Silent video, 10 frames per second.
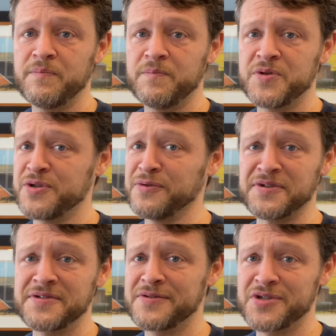
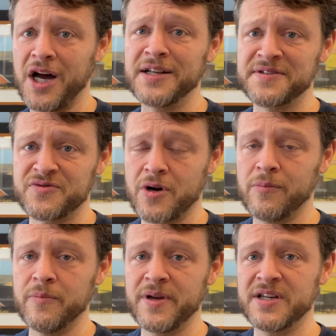students tons of
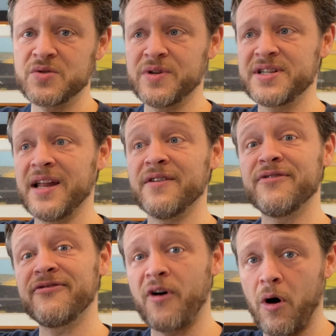trouble because we tend to
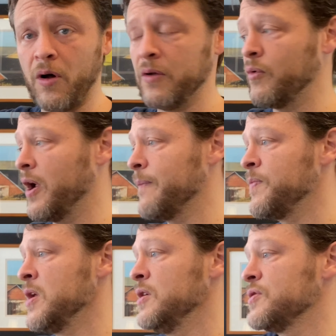fall, right?
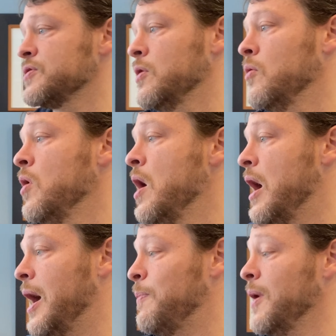So
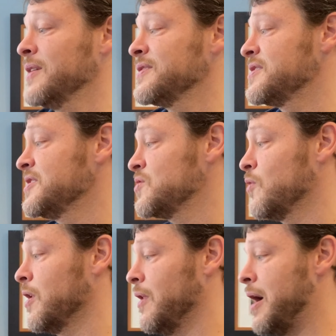I practice this
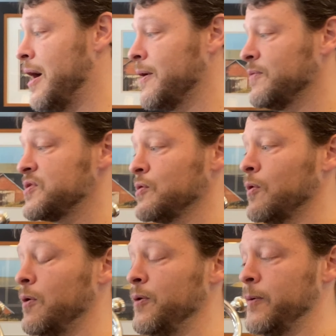one a lot,
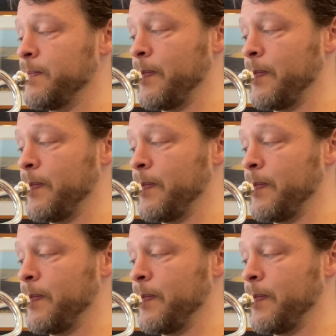slurred.